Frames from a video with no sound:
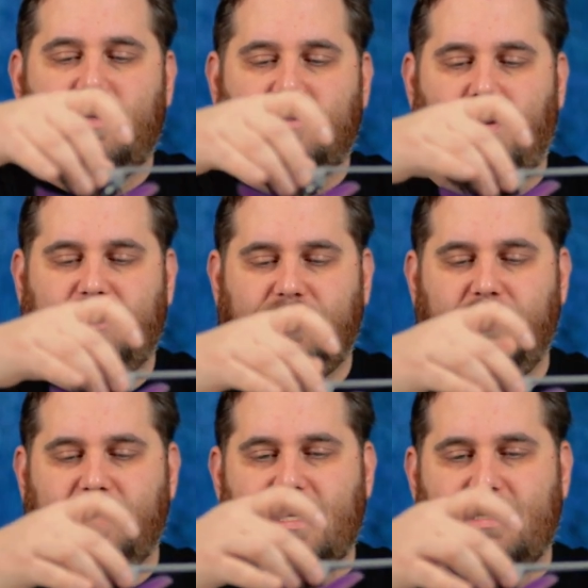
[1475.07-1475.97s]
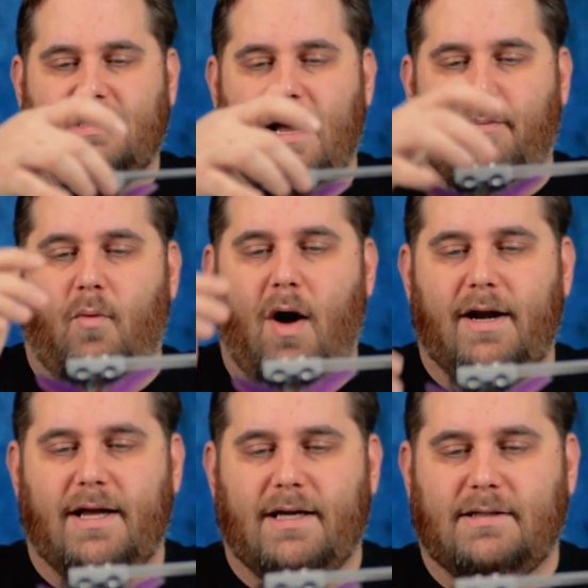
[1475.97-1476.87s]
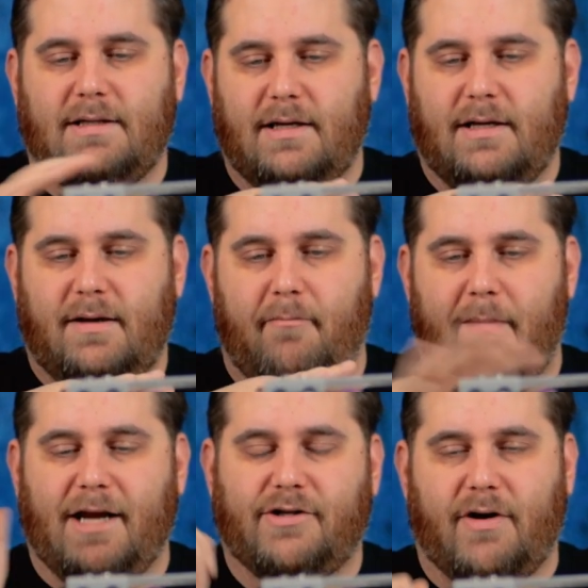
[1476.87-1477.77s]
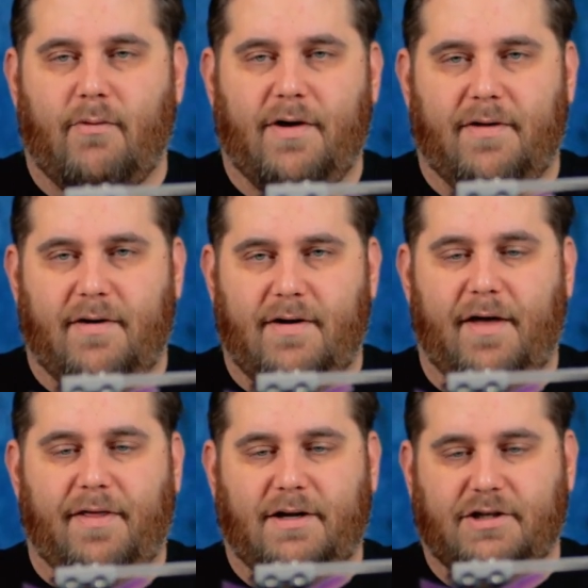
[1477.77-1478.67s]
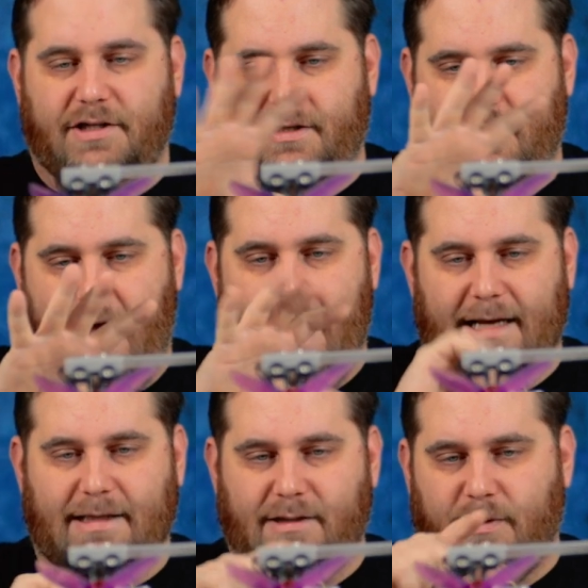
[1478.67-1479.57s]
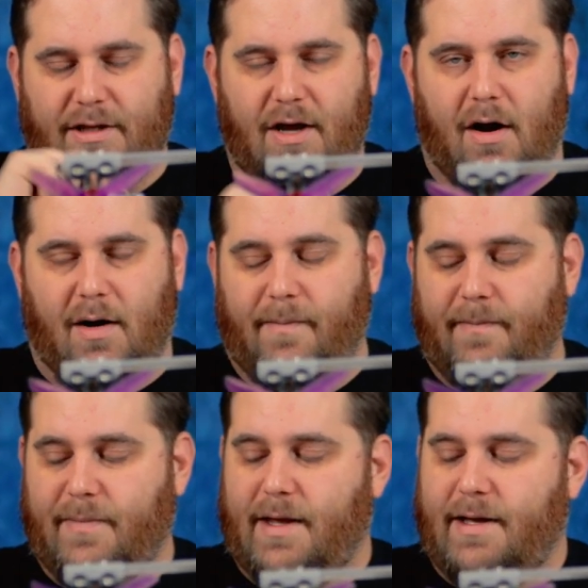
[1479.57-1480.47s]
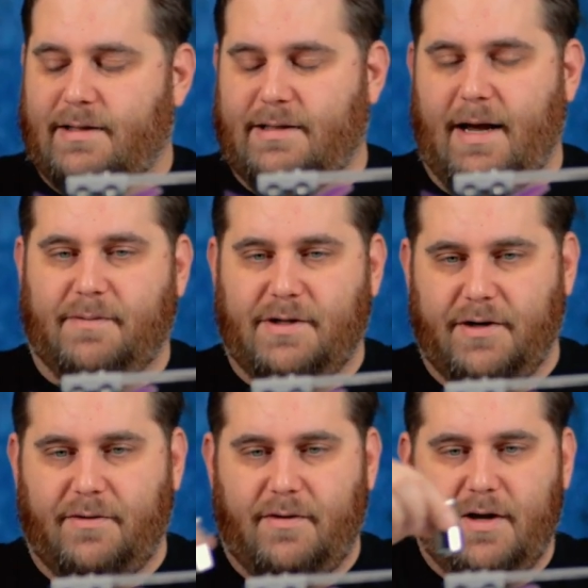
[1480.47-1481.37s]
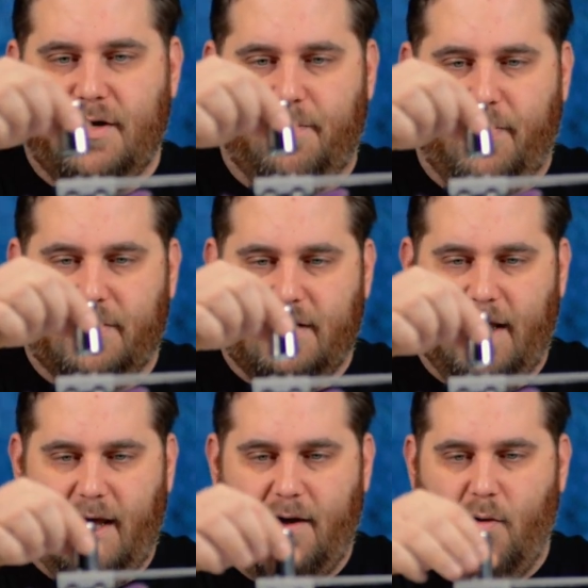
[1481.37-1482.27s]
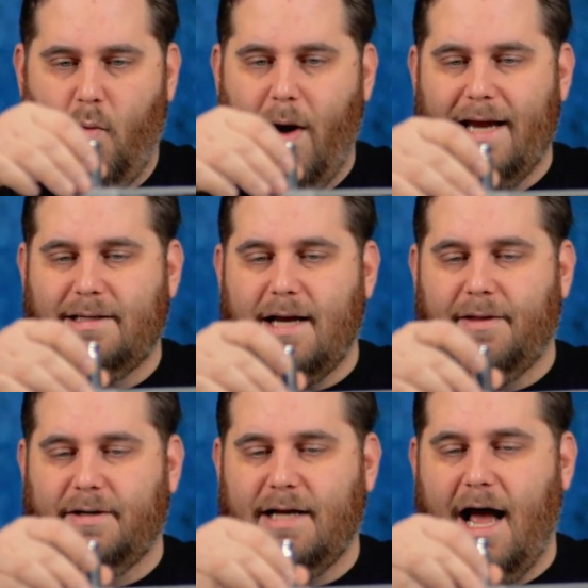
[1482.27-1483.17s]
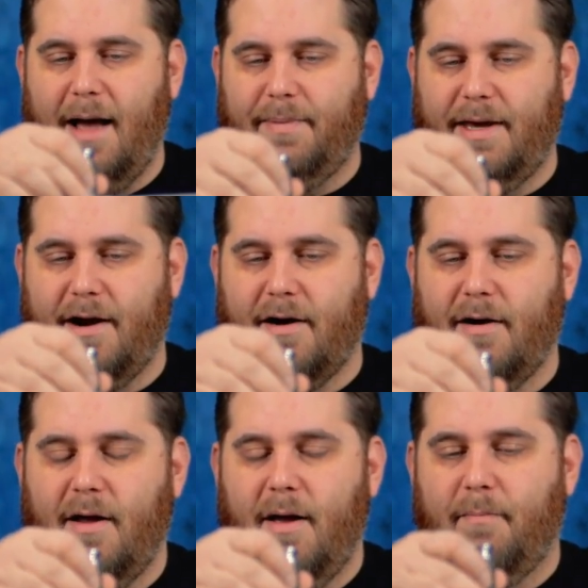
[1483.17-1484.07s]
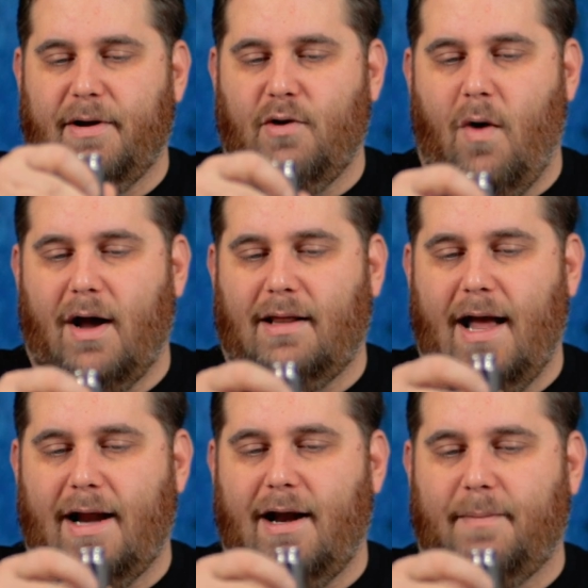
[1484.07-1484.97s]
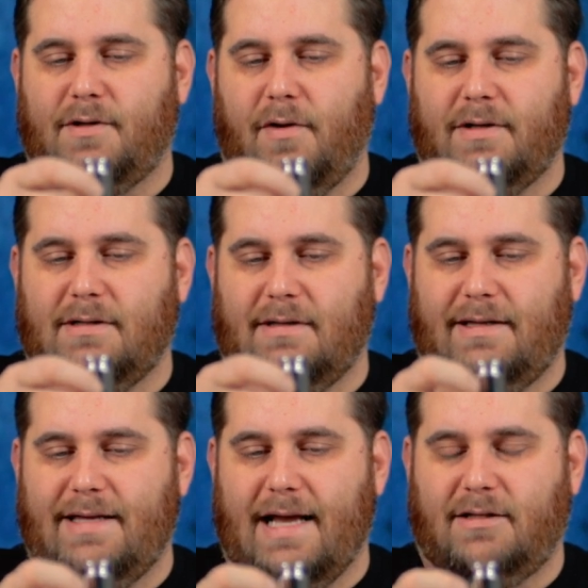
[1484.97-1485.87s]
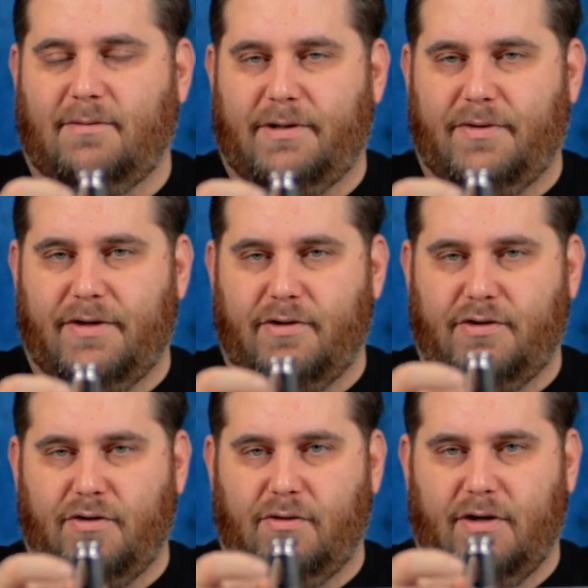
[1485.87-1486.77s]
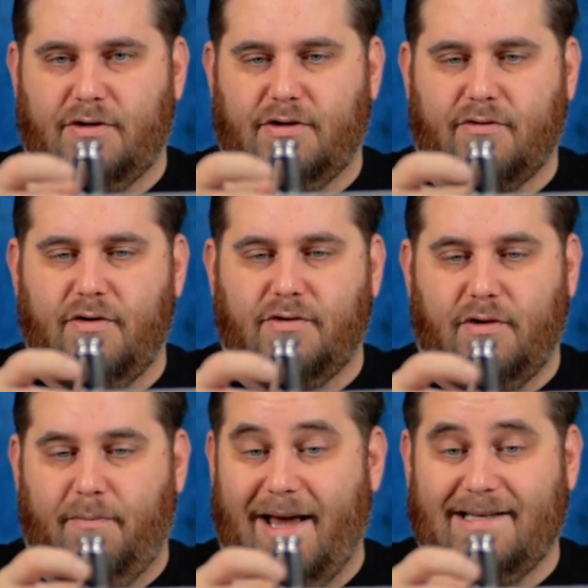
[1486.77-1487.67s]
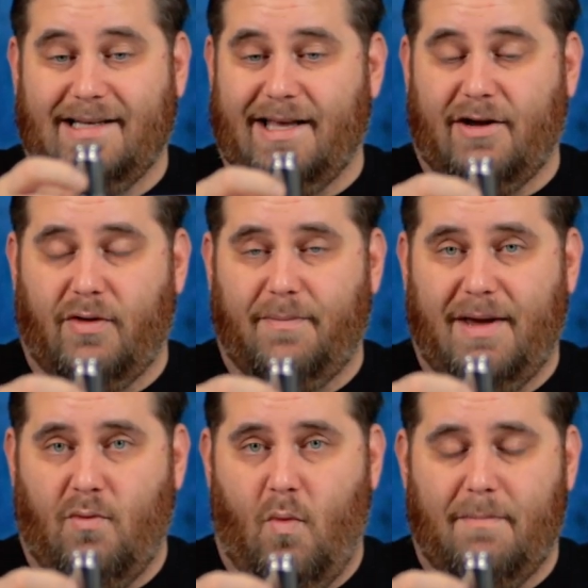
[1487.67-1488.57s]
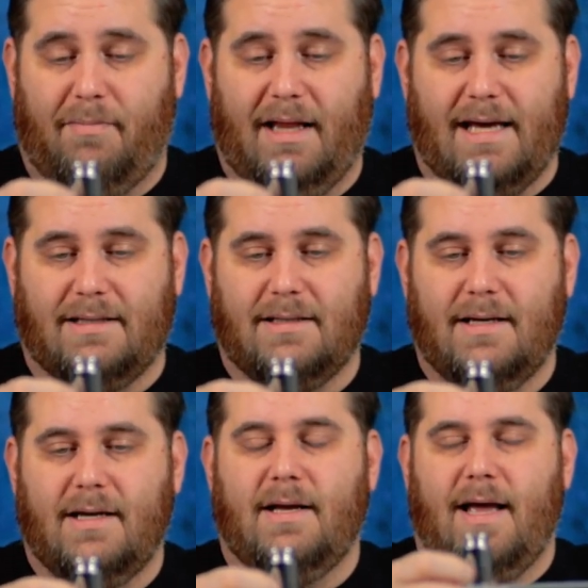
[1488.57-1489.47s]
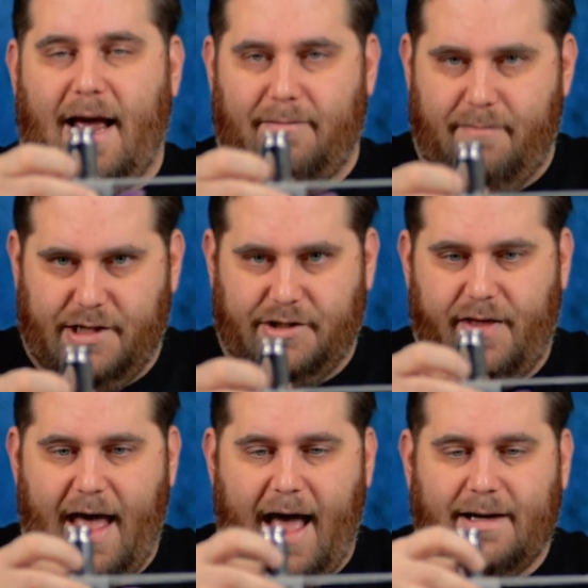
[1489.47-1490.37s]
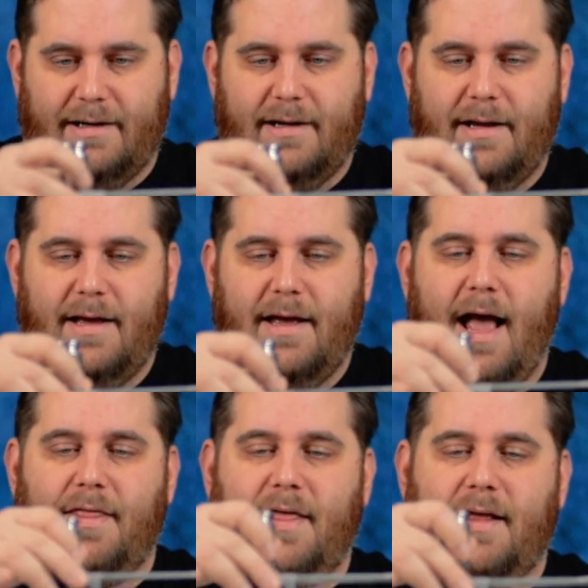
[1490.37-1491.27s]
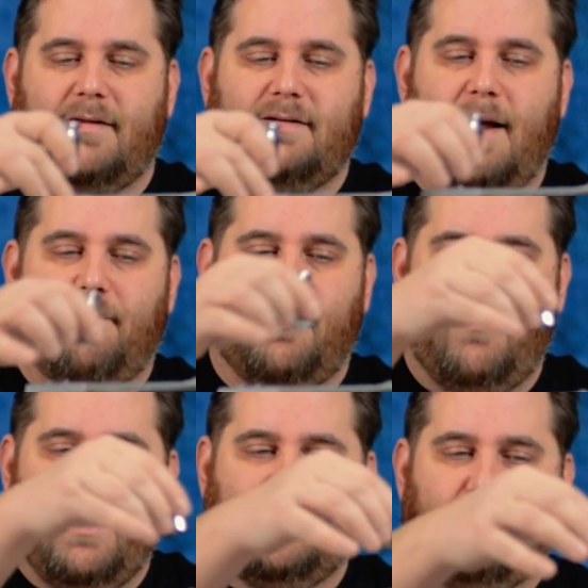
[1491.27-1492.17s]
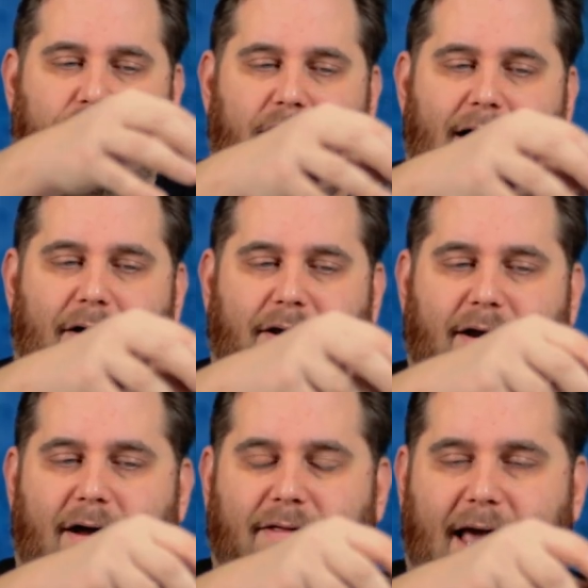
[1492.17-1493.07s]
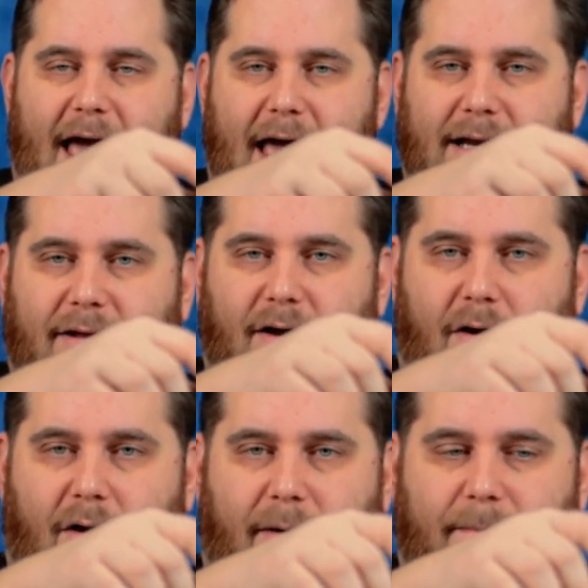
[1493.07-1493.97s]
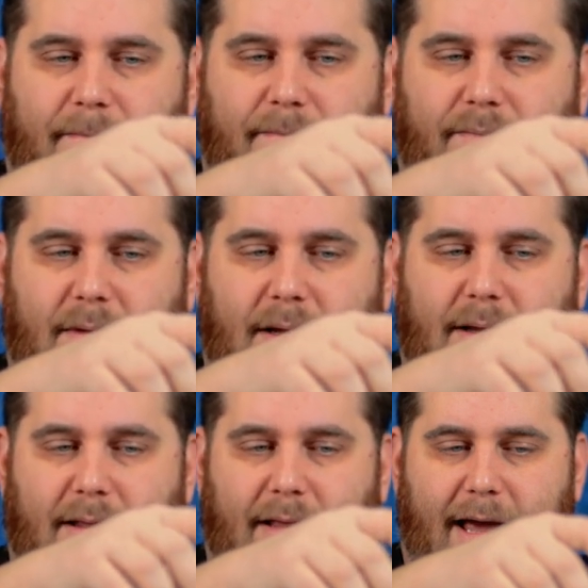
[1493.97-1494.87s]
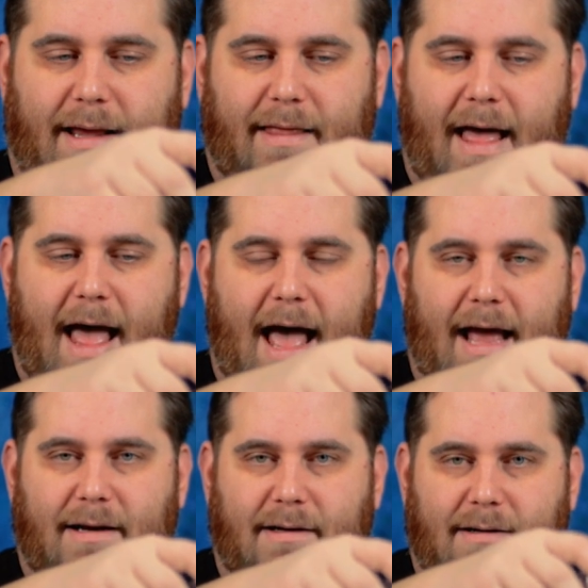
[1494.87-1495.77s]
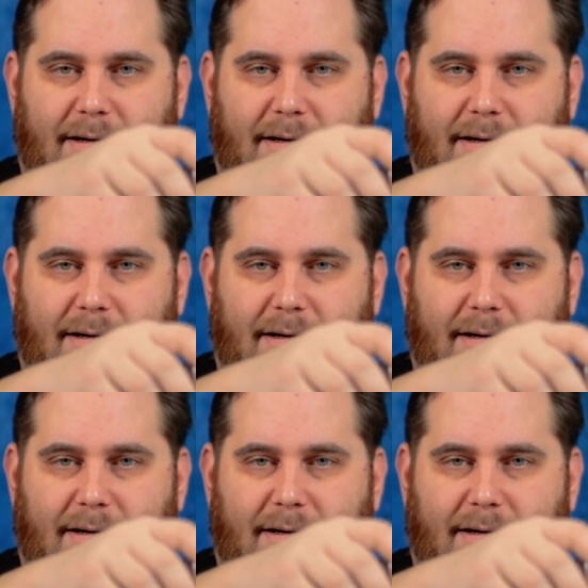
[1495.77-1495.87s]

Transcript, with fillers: So what you do is step one is measure it with nothing, just as is with the arm. Step two, you put the weight on the top here, but you want to line it up so it's nestled between those two little screws. So it basically can only be in one place and measure that. And then step three is you put it out here on the end of the arm like that.